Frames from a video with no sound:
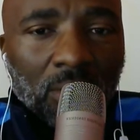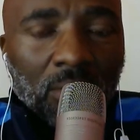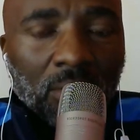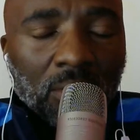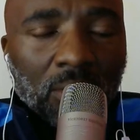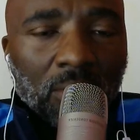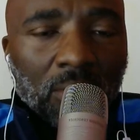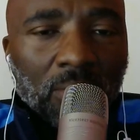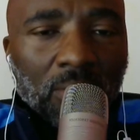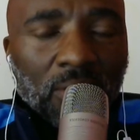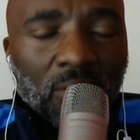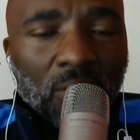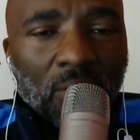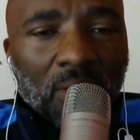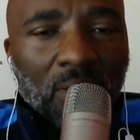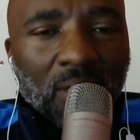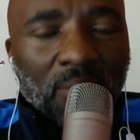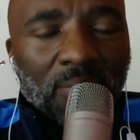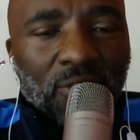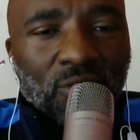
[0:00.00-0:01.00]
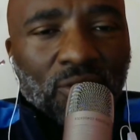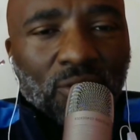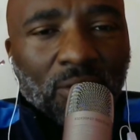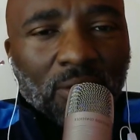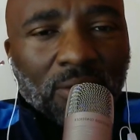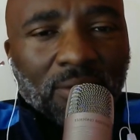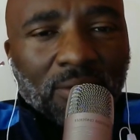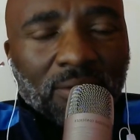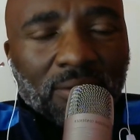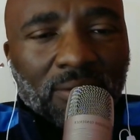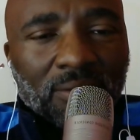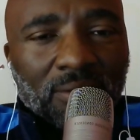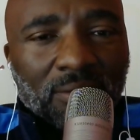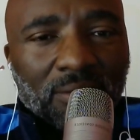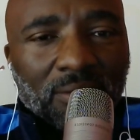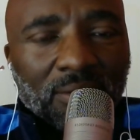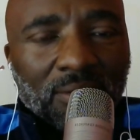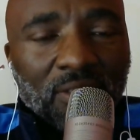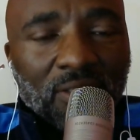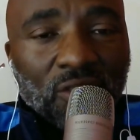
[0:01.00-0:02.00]
We don't want to be taught
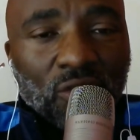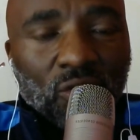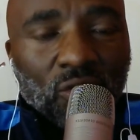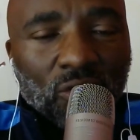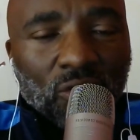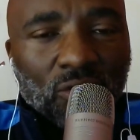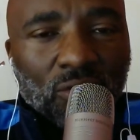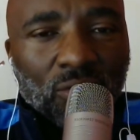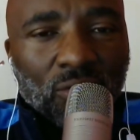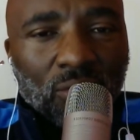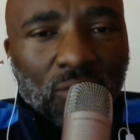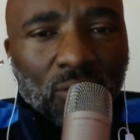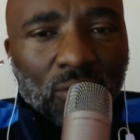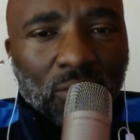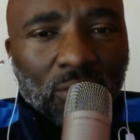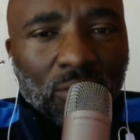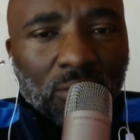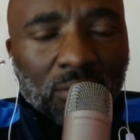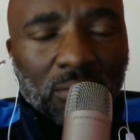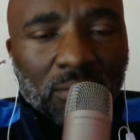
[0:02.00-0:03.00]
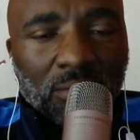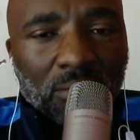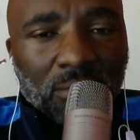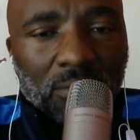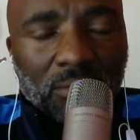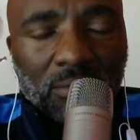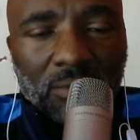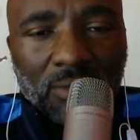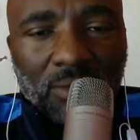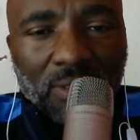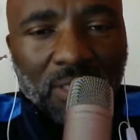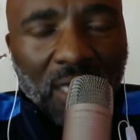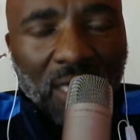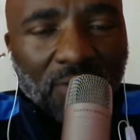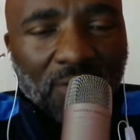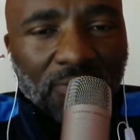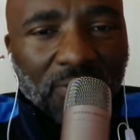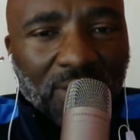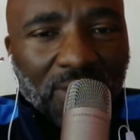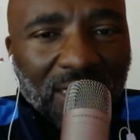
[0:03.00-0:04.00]
in your school in
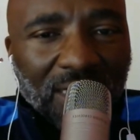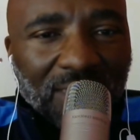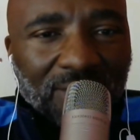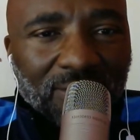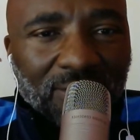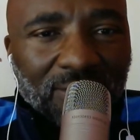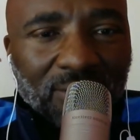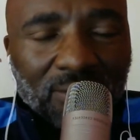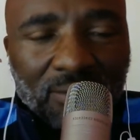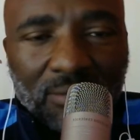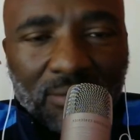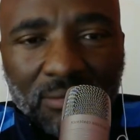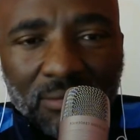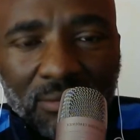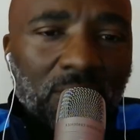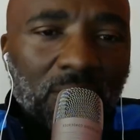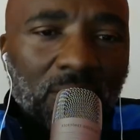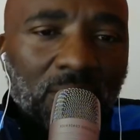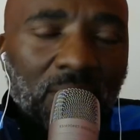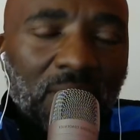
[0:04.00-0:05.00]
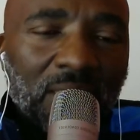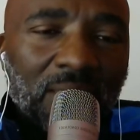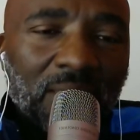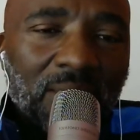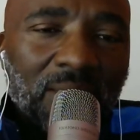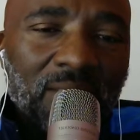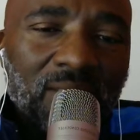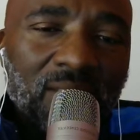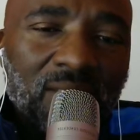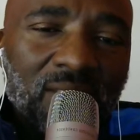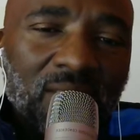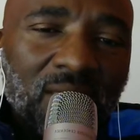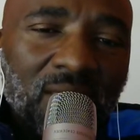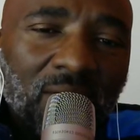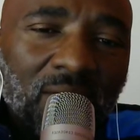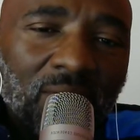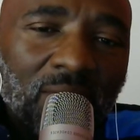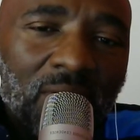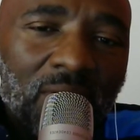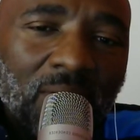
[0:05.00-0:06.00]
Afrikaans. And this is
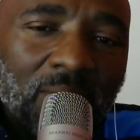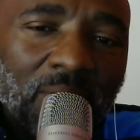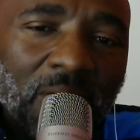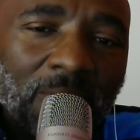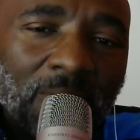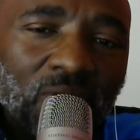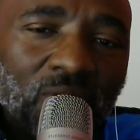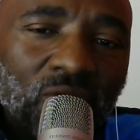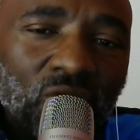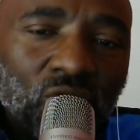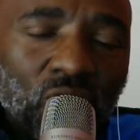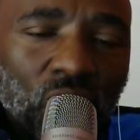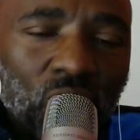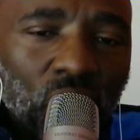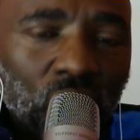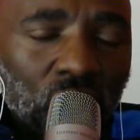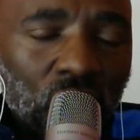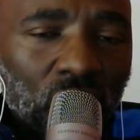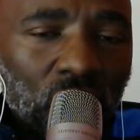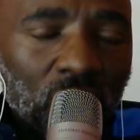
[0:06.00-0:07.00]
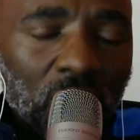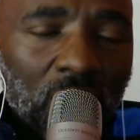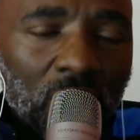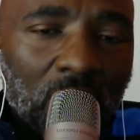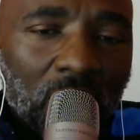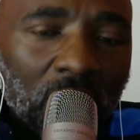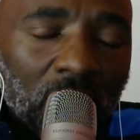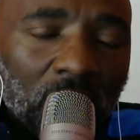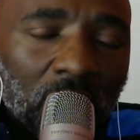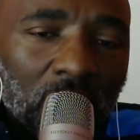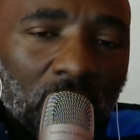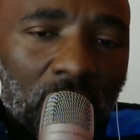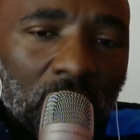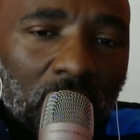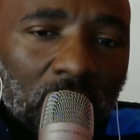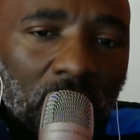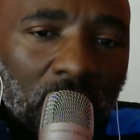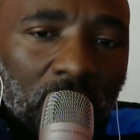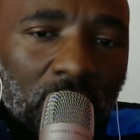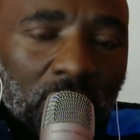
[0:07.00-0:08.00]
a public school.
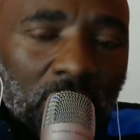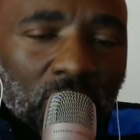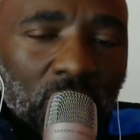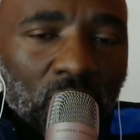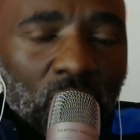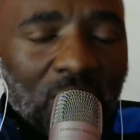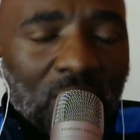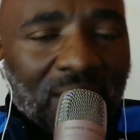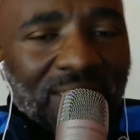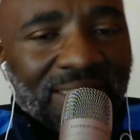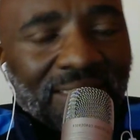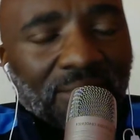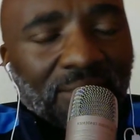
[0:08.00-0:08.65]
We want